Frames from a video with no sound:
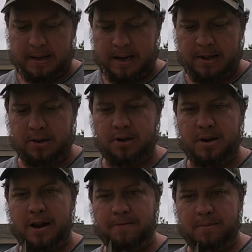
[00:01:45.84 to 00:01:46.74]
there's your
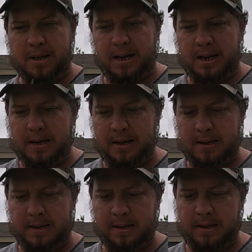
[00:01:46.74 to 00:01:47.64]
knife blade.
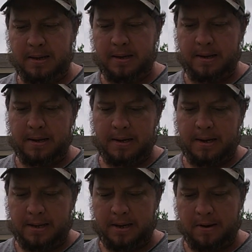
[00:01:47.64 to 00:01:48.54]

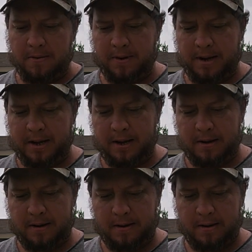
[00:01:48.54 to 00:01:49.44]
And then over
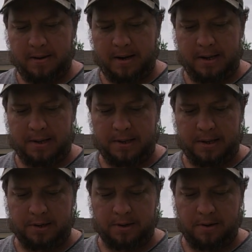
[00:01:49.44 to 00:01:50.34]
here is
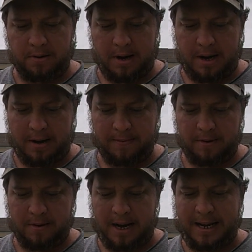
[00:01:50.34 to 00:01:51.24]
a
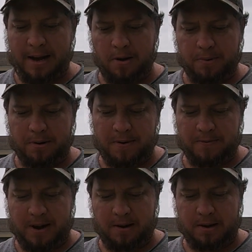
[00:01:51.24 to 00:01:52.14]
screwdriver. I can't open it with my
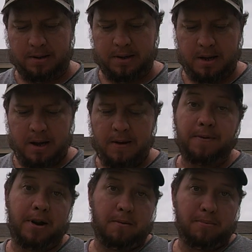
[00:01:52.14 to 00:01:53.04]
fingernails.
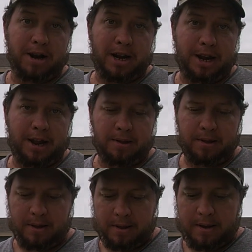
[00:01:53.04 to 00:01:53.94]
Afraid I'll break a nail.
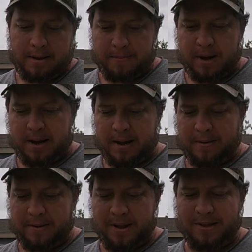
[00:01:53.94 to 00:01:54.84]

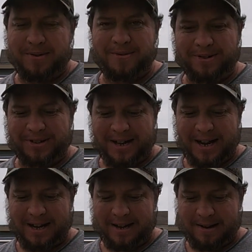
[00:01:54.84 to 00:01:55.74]
But now they're real
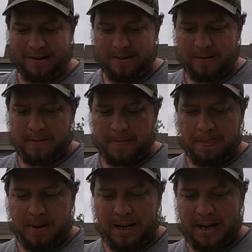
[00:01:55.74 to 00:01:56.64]
tight in there.
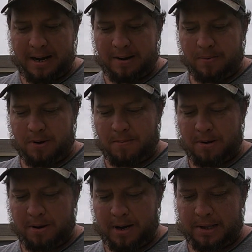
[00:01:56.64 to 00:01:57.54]
But I got it at
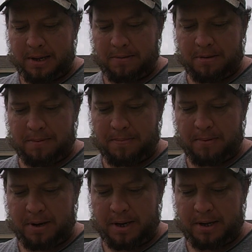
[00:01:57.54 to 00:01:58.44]
Walmart. It seems to be
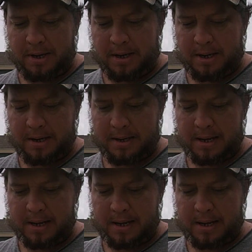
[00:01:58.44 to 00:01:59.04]
pretty good.